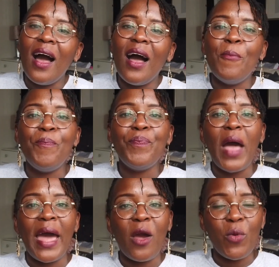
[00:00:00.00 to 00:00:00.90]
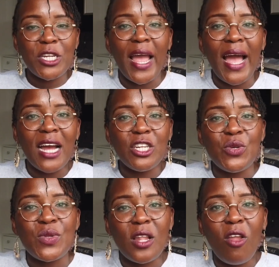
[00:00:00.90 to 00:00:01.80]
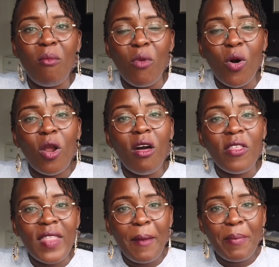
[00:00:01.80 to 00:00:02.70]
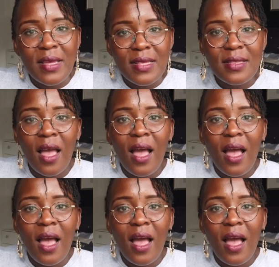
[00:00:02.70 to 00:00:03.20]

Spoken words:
And I wish I had used a lot more cloth nappies